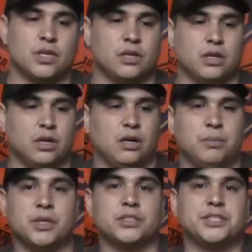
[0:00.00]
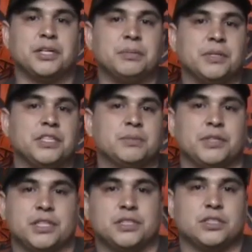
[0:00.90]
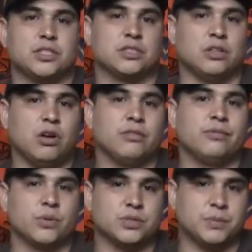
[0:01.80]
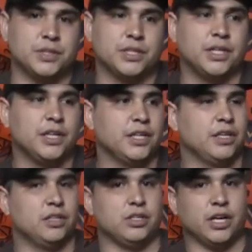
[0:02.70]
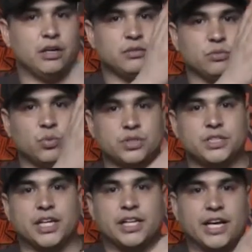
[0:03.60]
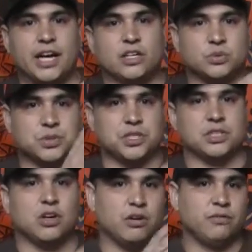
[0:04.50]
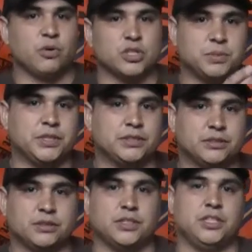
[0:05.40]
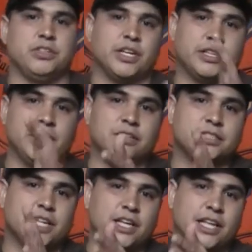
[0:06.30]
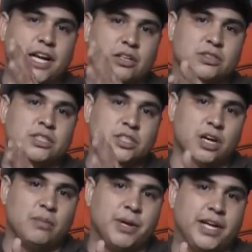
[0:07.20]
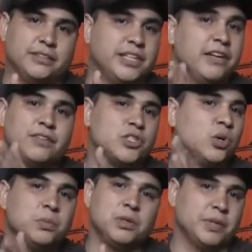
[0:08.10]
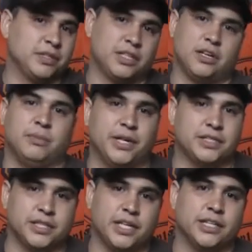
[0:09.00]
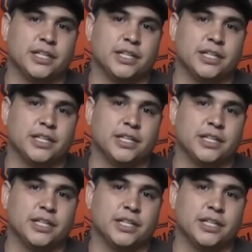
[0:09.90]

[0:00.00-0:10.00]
Military policeman isn't just law enforcement. You got one side of the house, which is law enforcement, and you got the other side of the house that's combat. They never told me about the combat side.